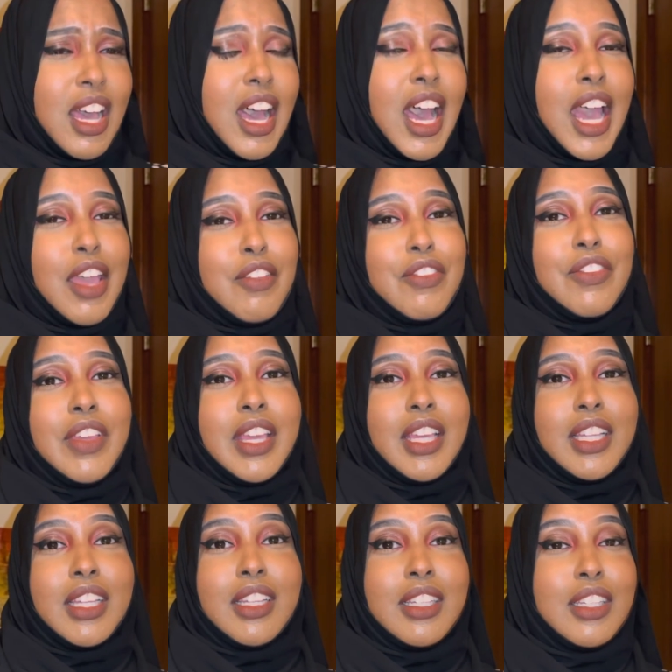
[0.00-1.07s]
I
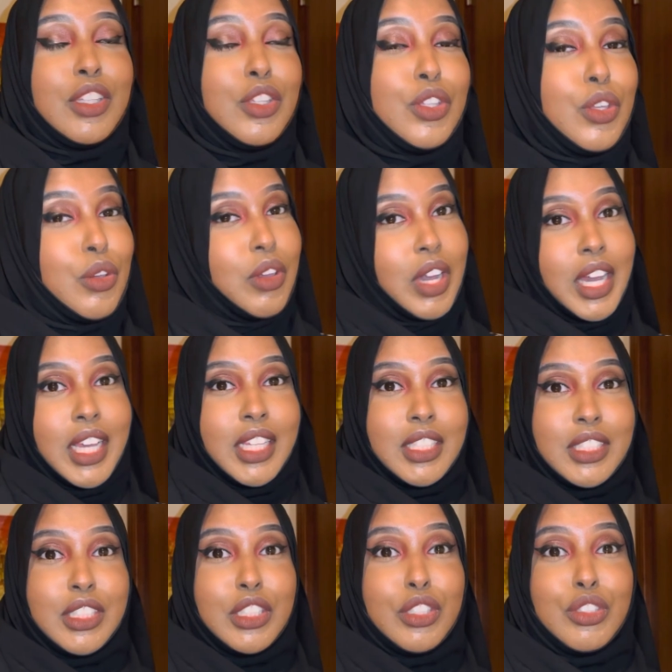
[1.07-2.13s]
think you
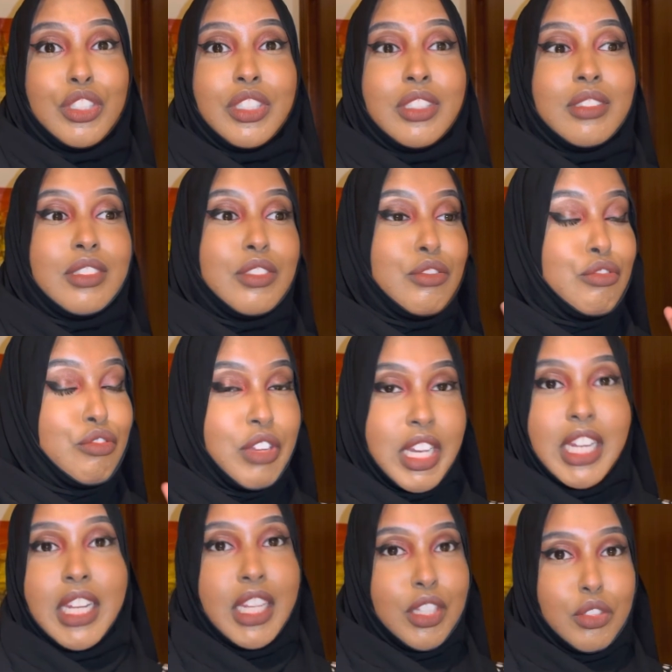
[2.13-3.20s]
guys
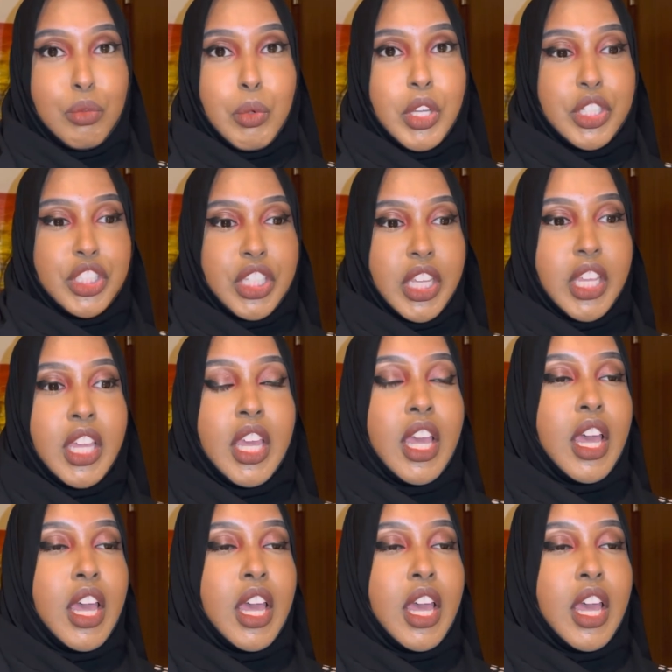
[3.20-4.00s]
really need to watch it.